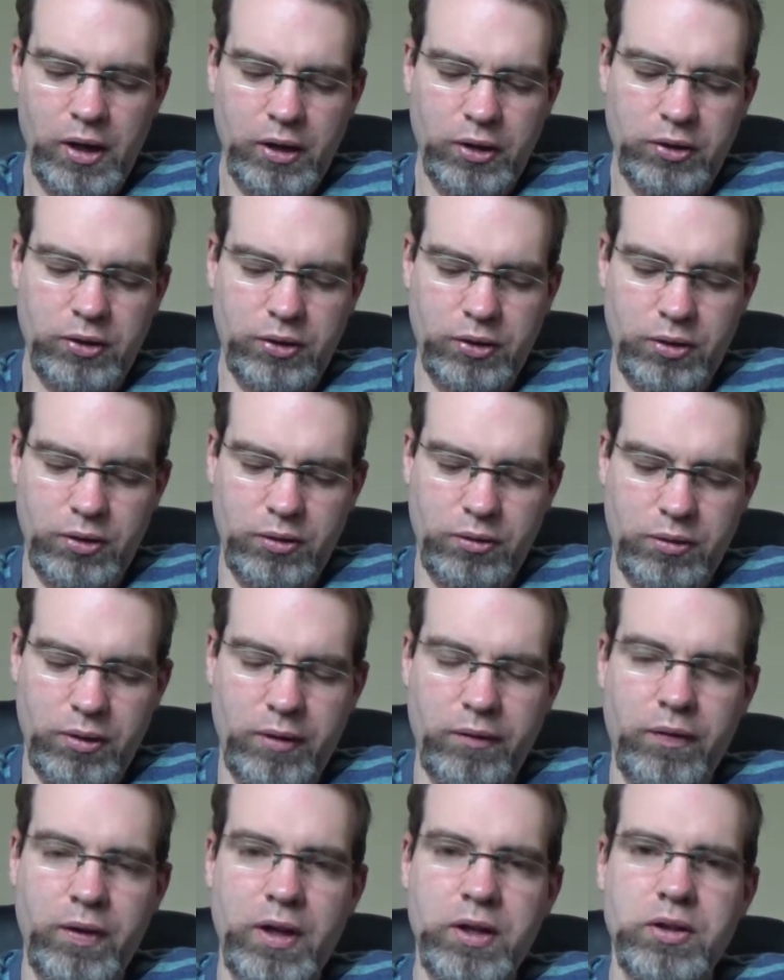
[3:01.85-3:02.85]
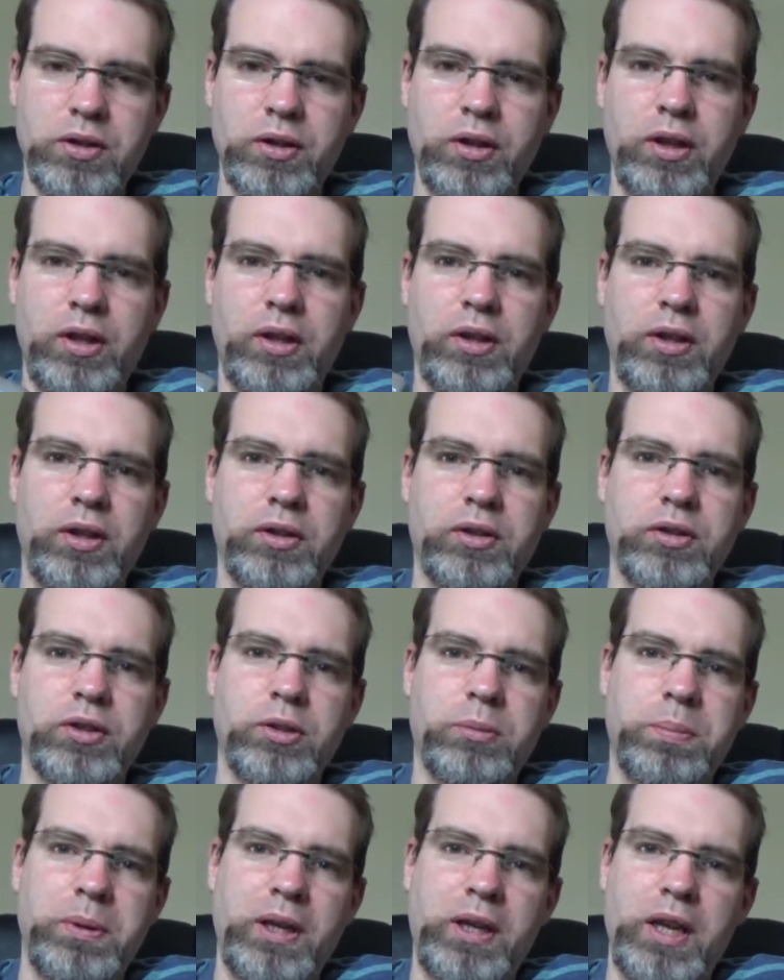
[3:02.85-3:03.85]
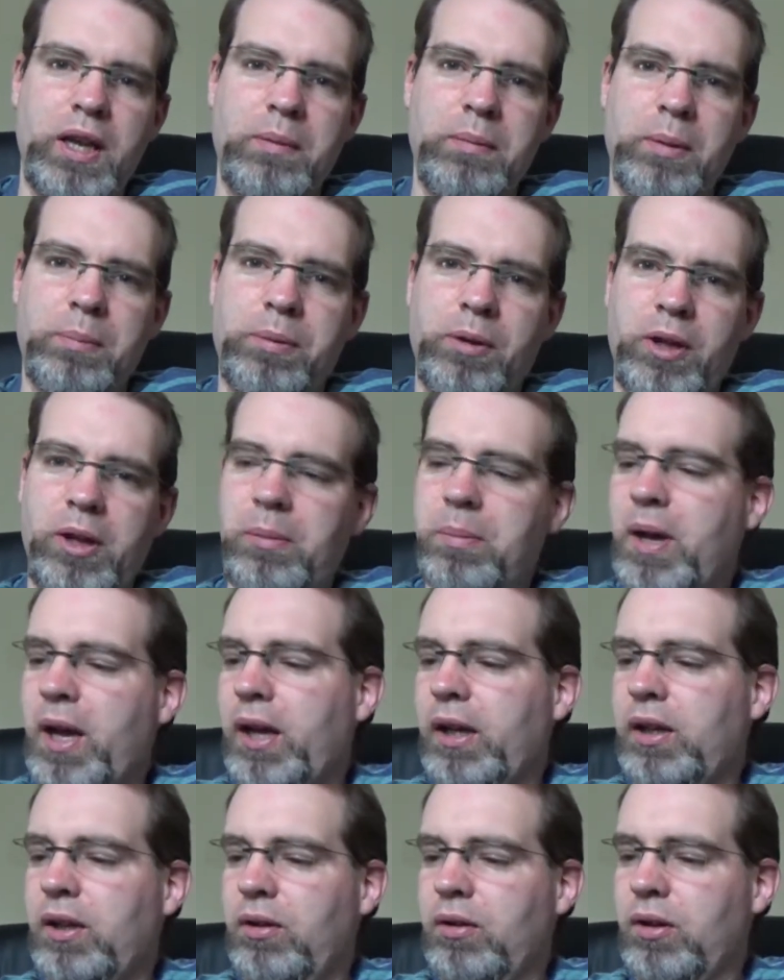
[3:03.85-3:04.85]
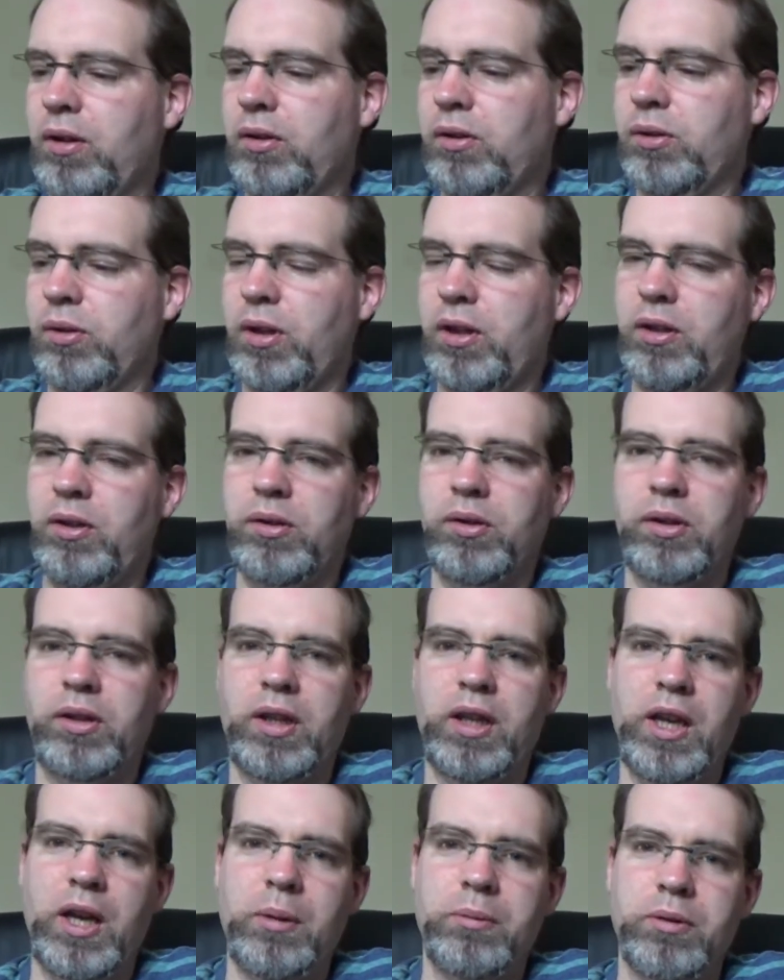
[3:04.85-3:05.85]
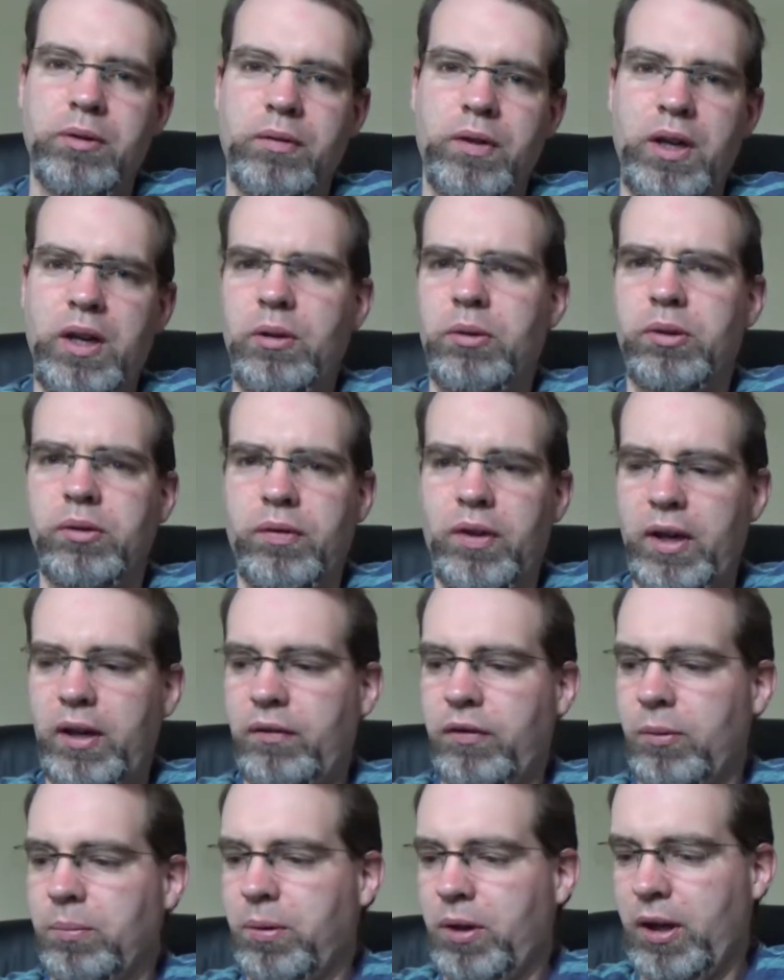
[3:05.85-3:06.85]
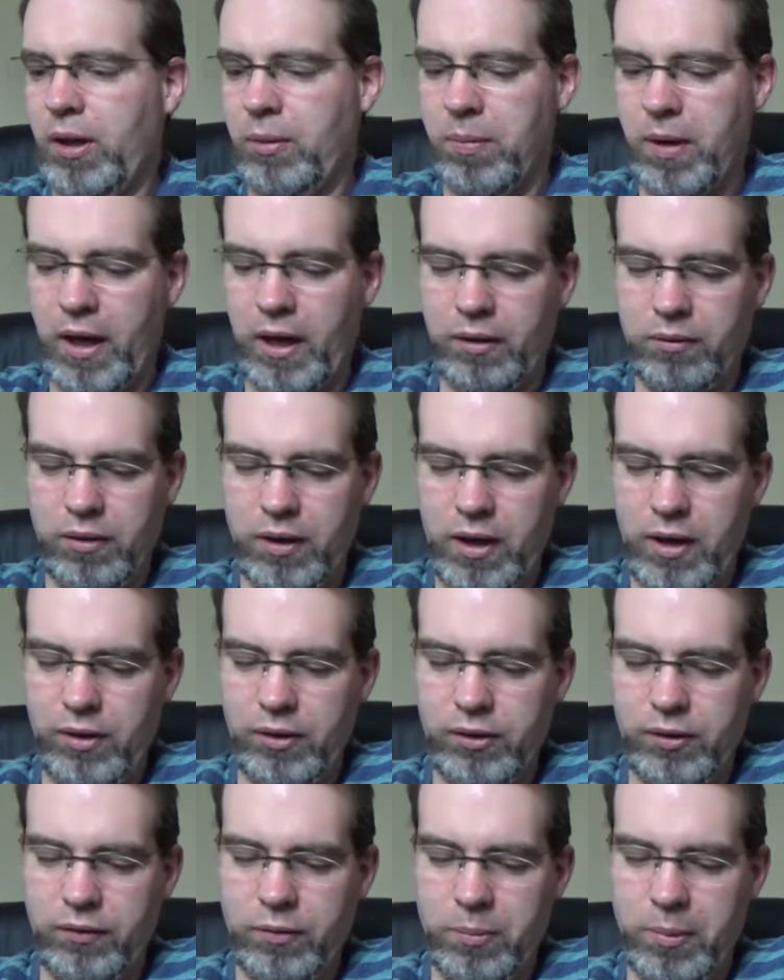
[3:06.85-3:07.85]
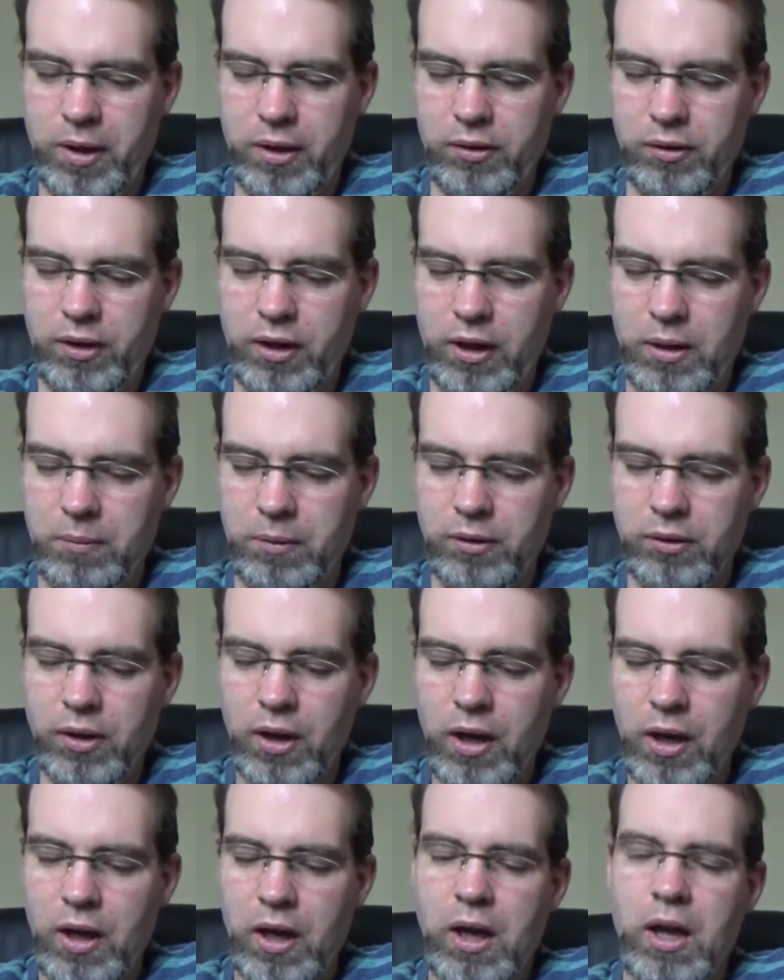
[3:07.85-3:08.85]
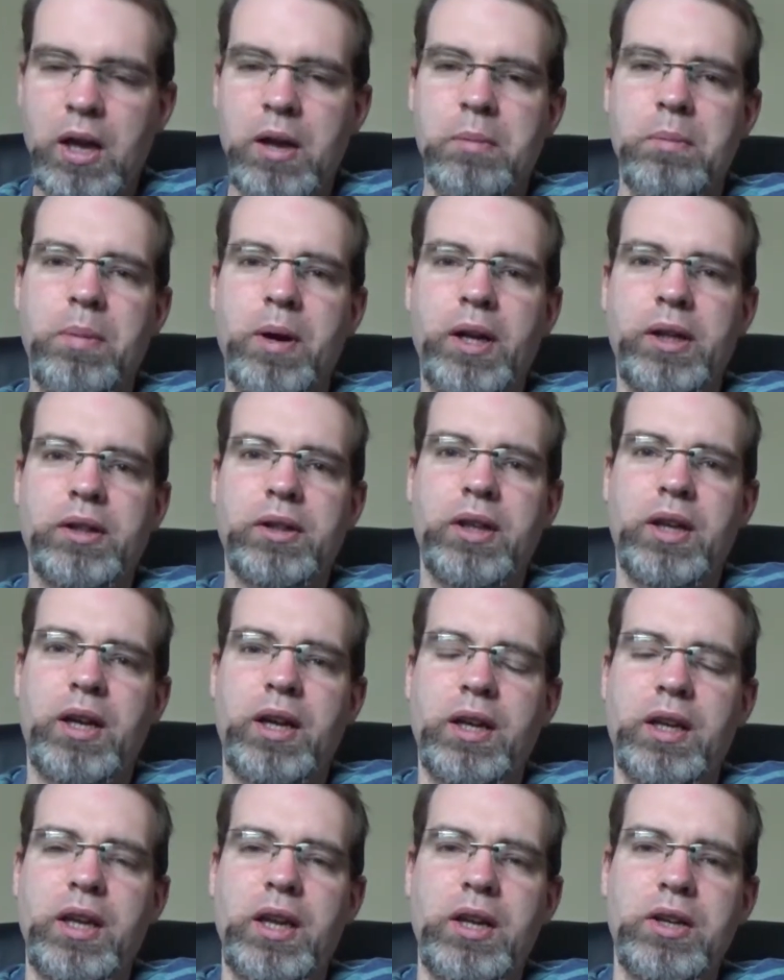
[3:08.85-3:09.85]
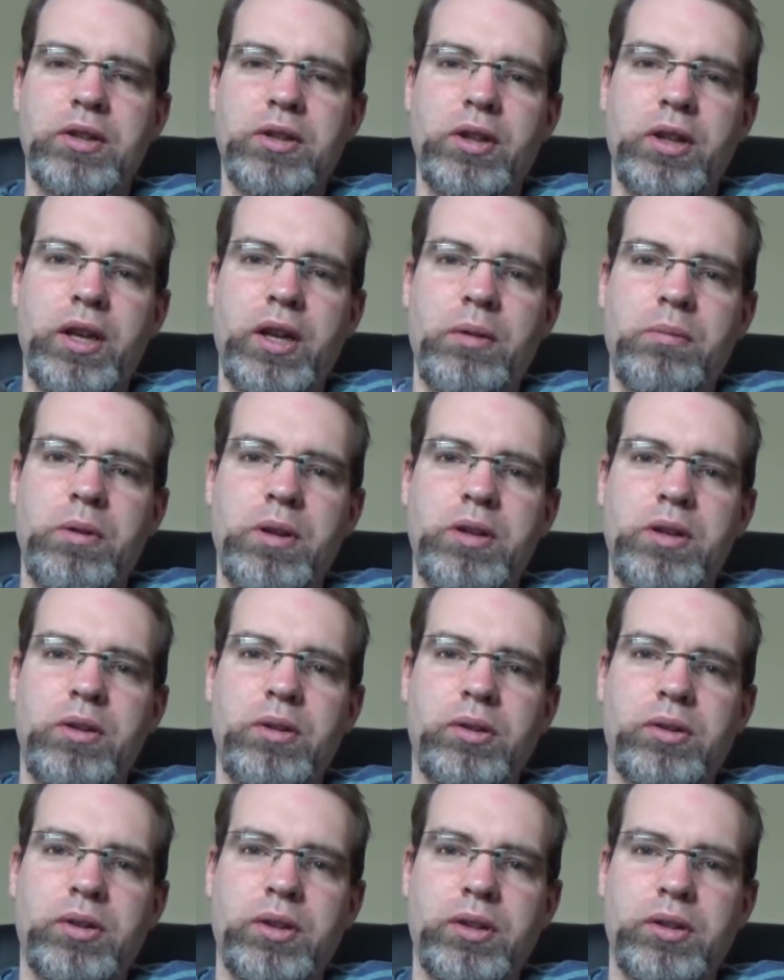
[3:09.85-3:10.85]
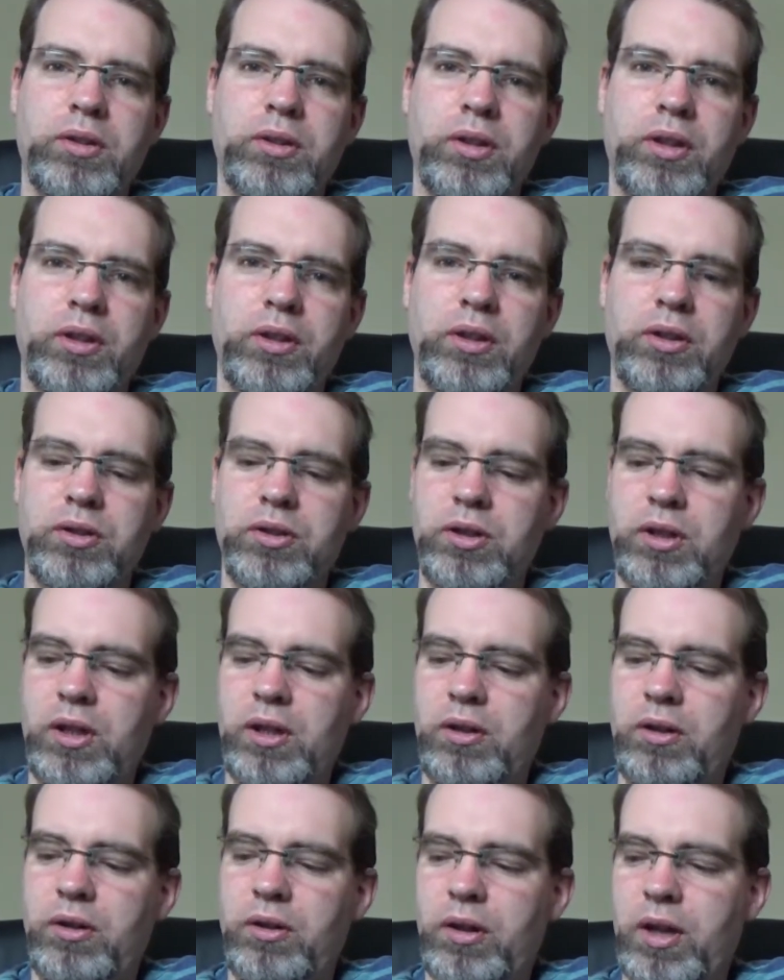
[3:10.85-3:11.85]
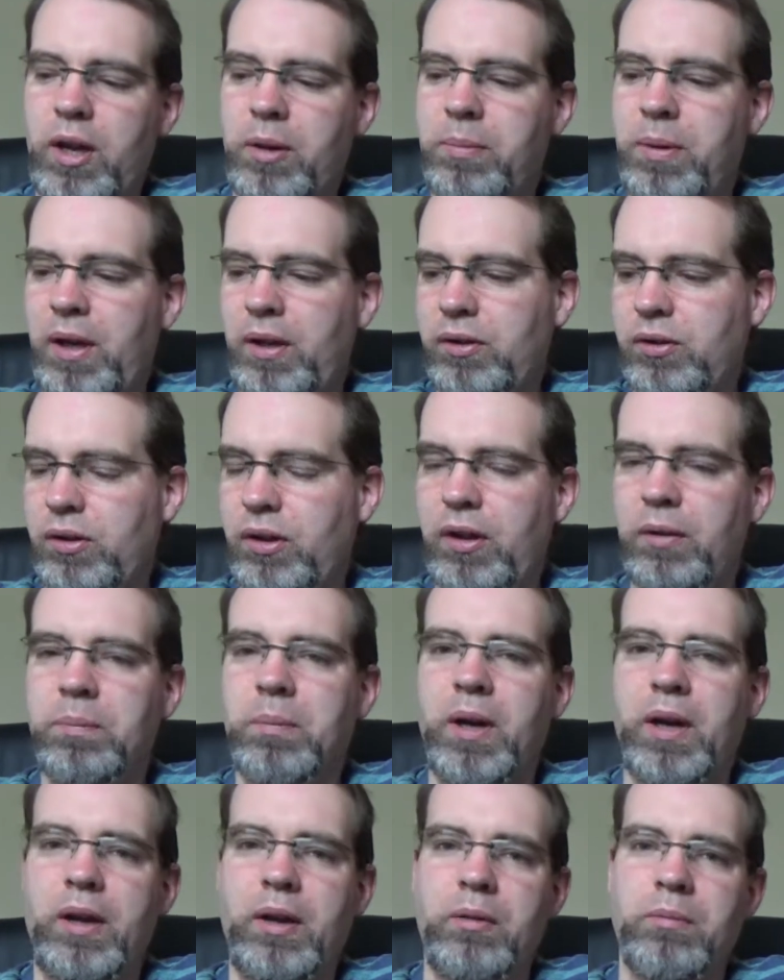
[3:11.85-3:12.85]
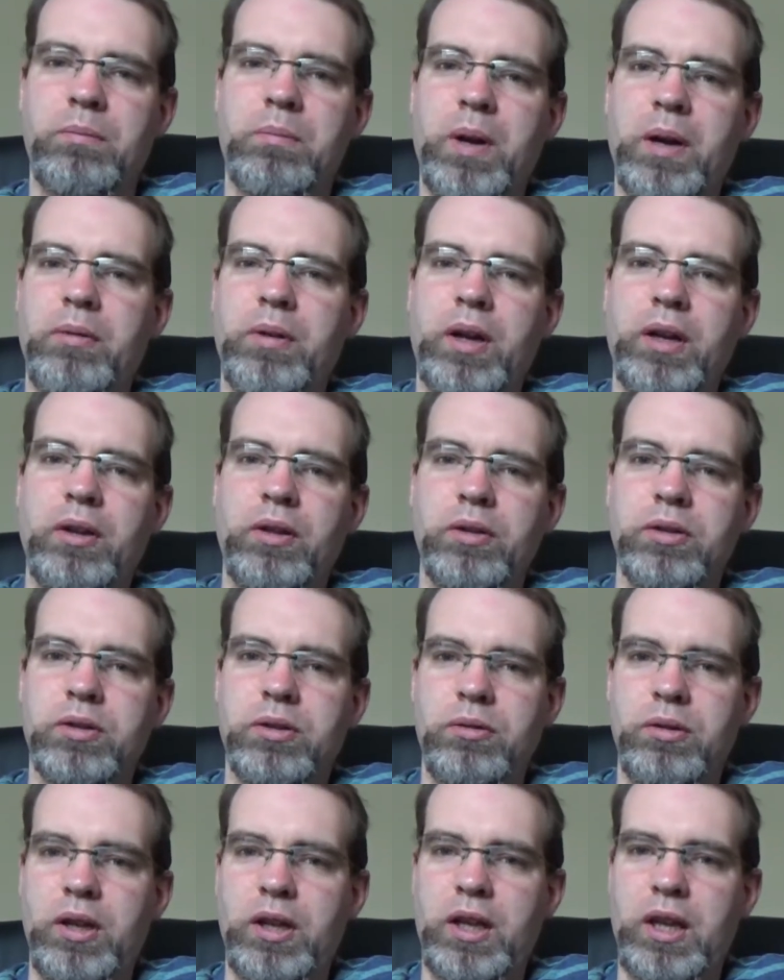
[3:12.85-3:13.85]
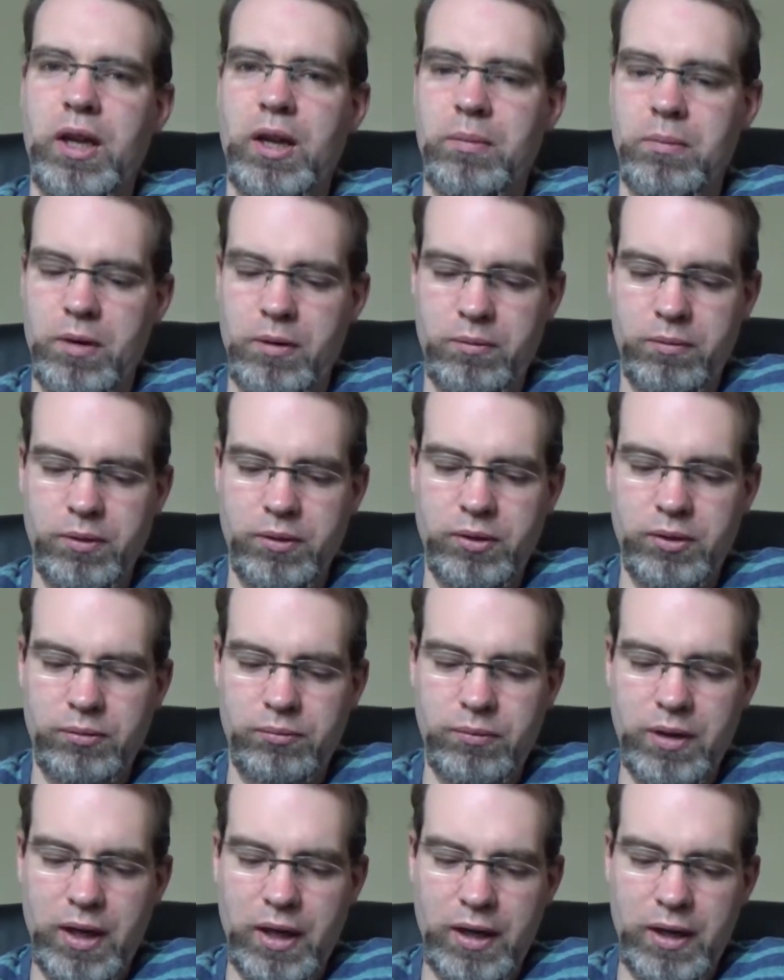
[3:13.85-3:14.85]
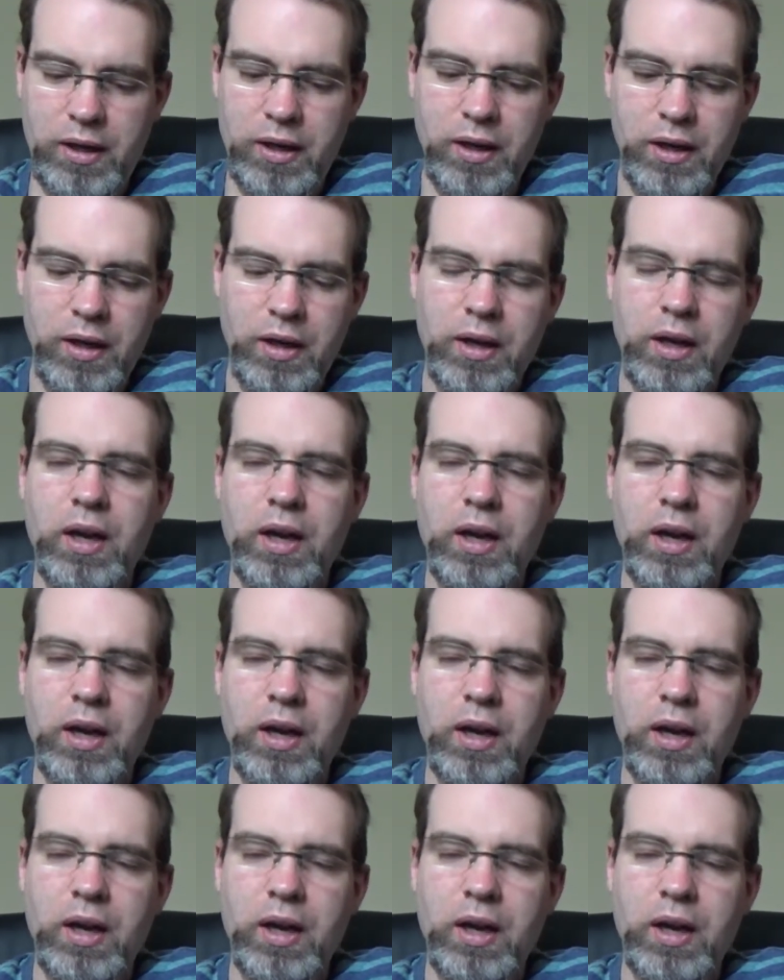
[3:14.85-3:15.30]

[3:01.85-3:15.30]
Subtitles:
So eventually this just became a playback unit, so I'd use it to capture video. It was fine for playback when I used it for my other cameras. But occasionally I would use this on this channel, basically if my regular shooting camera was dead.